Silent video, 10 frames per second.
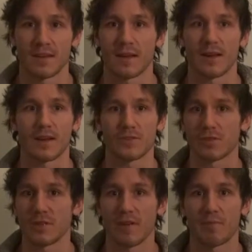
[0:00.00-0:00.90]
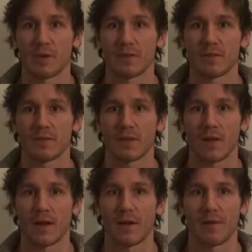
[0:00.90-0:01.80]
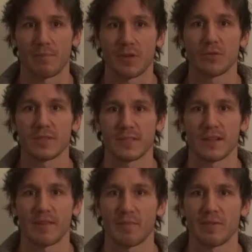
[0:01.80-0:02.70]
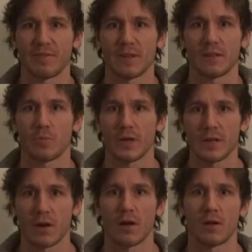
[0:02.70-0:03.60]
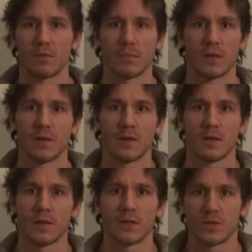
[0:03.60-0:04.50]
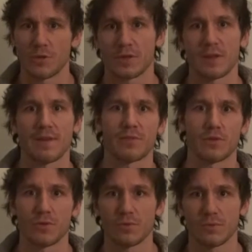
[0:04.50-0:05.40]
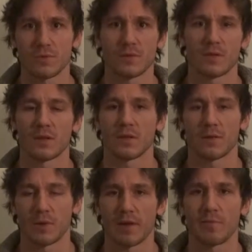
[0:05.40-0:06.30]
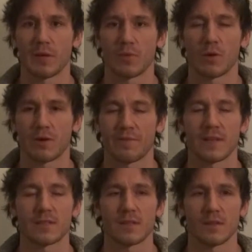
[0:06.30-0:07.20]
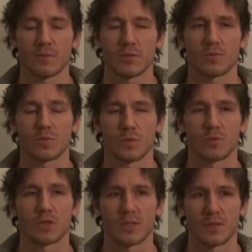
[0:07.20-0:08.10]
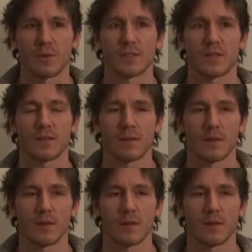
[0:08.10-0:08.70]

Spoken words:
I've been noticing that I've been feeling really calm during the afternoon when I've been water fasting, which was interesting.